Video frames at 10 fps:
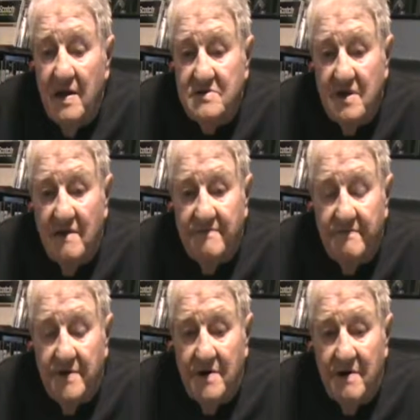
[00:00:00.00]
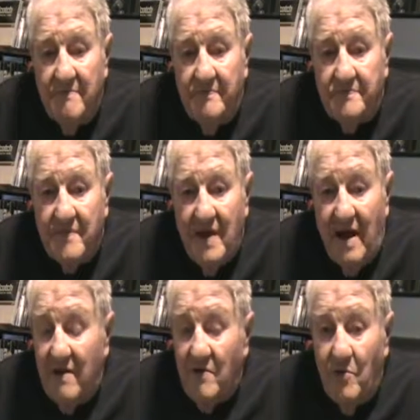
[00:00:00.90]
Jeff,
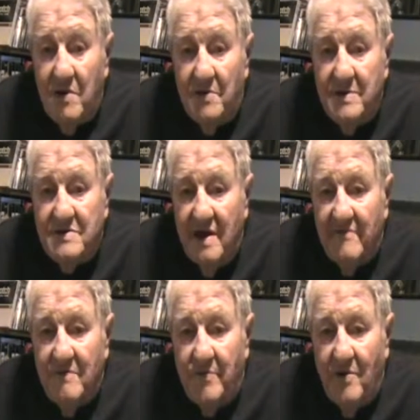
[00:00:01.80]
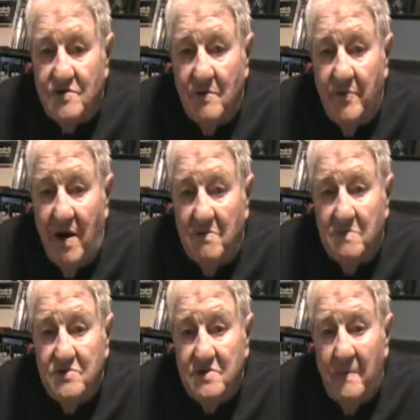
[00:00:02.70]
I don't know whether he's having personal
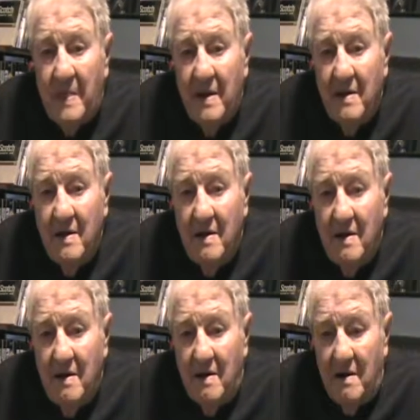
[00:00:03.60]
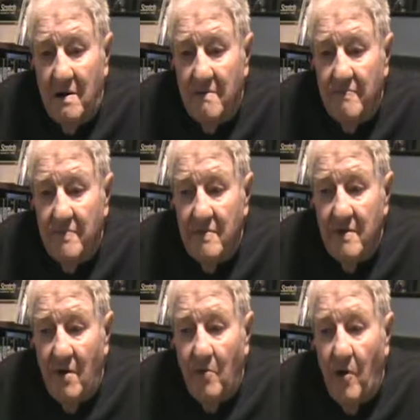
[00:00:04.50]
problems or
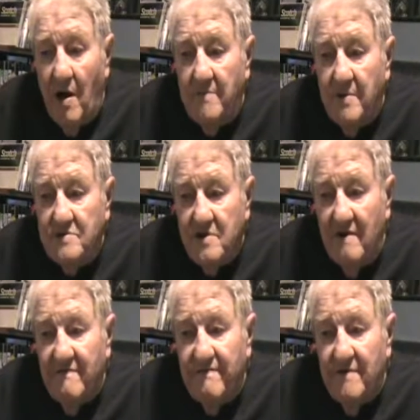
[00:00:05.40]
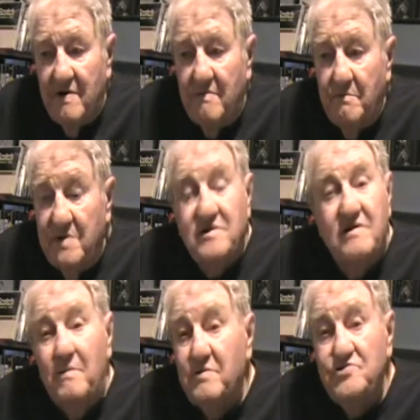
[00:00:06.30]
what, but Jeff missed
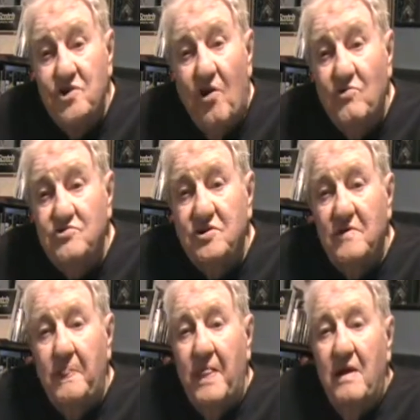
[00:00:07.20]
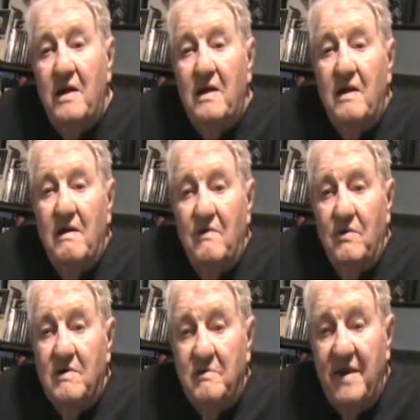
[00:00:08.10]
a couple of shows
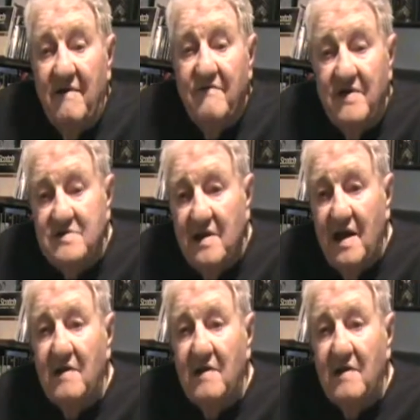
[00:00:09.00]
with him, and he eventually